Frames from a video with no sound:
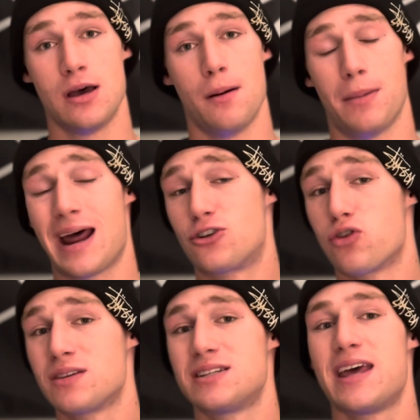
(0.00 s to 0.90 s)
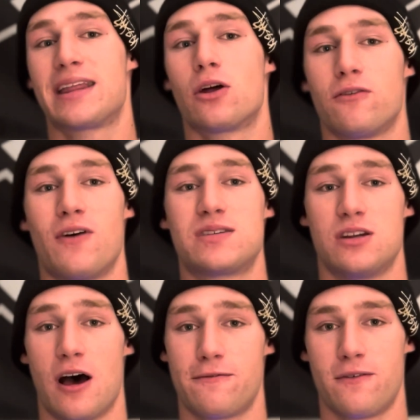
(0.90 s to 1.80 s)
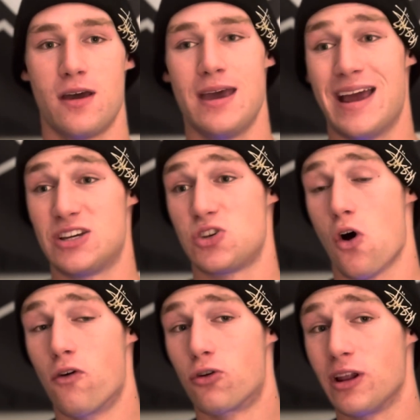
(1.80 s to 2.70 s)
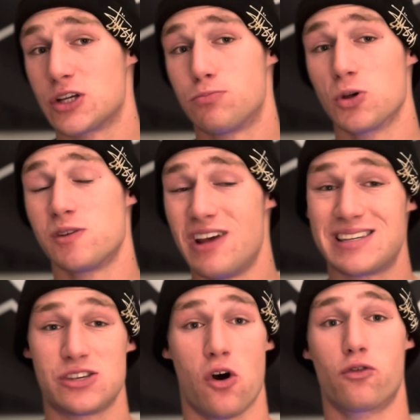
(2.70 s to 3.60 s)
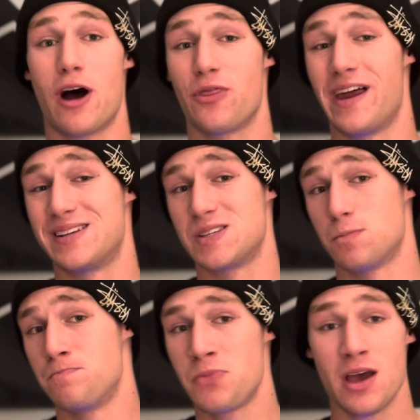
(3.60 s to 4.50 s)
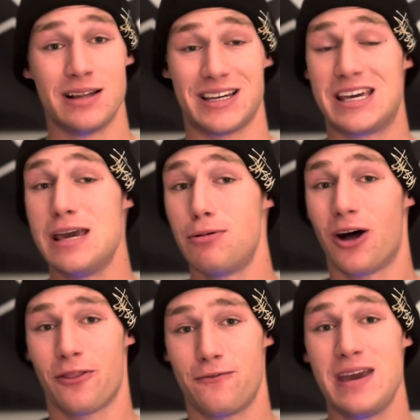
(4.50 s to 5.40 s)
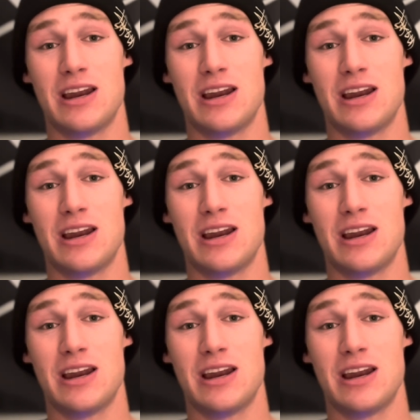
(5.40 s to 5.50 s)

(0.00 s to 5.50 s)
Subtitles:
but I trust his takedown defense enough, and just his overall explosiveness, his overall athleticism, to keep it on the feet.